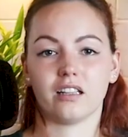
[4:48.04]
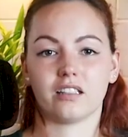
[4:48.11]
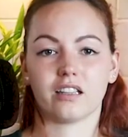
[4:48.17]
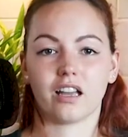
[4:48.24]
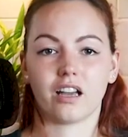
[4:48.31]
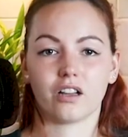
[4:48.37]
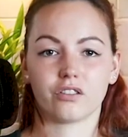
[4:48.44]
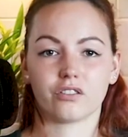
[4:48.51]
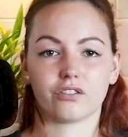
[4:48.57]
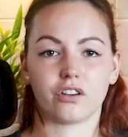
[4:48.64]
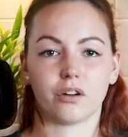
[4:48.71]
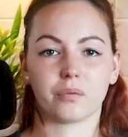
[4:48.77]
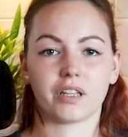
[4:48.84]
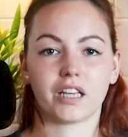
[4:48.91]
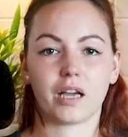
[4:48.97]
it out
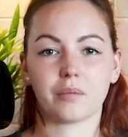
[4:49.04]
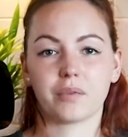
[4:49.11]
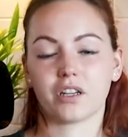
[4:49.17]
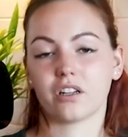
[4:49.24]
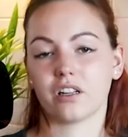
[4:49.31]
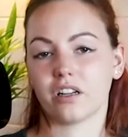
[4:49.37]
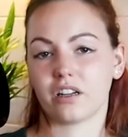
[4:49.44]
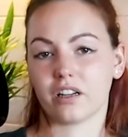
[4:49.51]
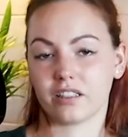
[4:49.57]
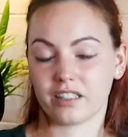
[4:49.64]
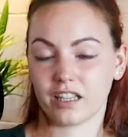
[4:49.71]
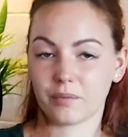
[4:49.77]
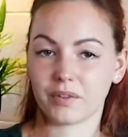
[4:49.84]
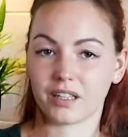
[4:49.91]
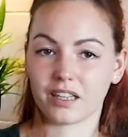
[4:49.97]
from chemical
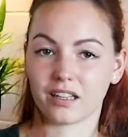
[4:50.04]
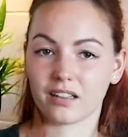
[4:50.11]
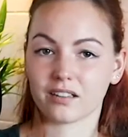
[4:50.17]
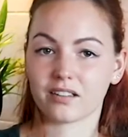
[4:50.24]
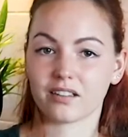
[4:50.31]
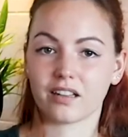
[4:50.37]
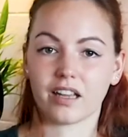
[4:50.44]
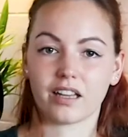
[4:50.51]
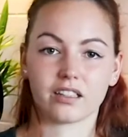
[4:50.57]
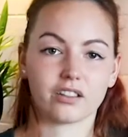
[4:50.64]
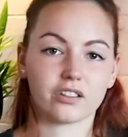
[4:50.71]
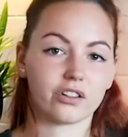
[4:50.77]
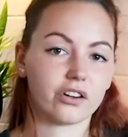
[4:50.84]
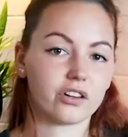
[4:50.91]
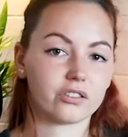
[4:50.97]
contaminants
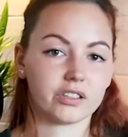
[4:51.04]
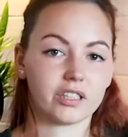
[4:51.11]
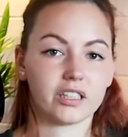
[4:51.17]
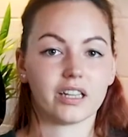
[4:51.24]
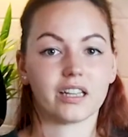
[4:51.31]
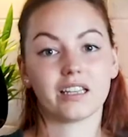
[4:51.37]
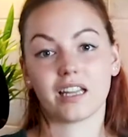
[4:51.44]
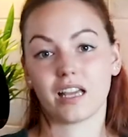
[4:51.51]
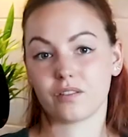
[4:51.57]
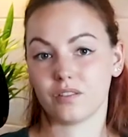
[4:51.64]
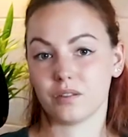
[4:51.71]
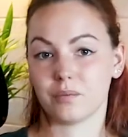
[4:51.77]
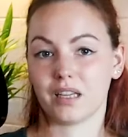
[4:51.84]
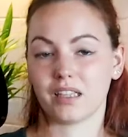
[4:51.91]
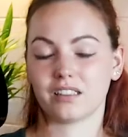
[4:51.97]
like chlorine and
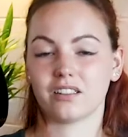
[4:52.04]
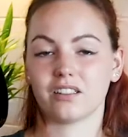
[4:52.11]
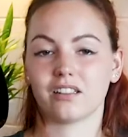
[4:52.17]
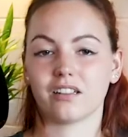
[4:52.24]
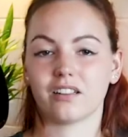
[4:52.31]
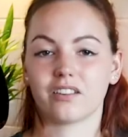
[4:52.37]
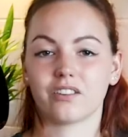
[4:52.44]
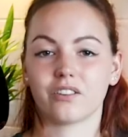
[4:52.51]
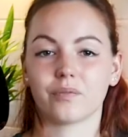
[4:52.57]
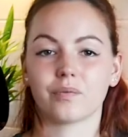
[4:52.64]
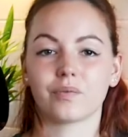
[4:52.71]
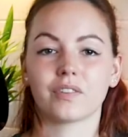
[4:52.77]
heavy metals.